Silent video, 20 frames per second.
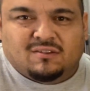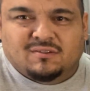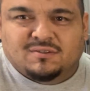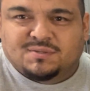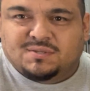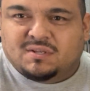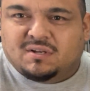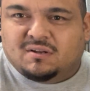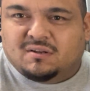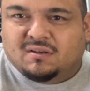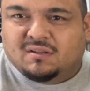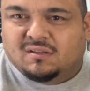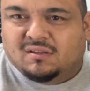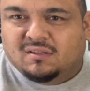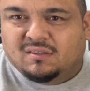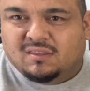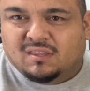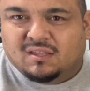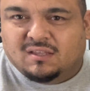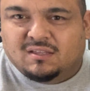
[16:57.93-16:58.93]
use it on
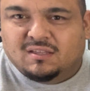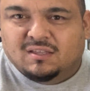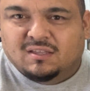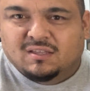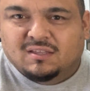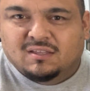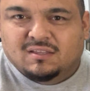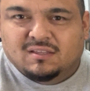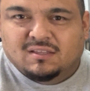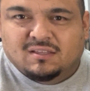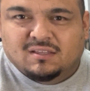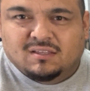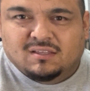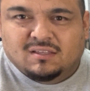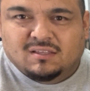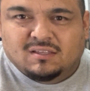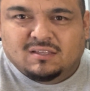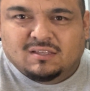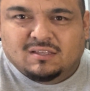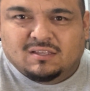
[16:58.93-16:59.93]
anything.
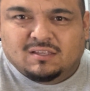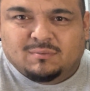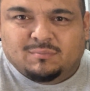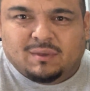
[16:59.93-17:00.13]
I'm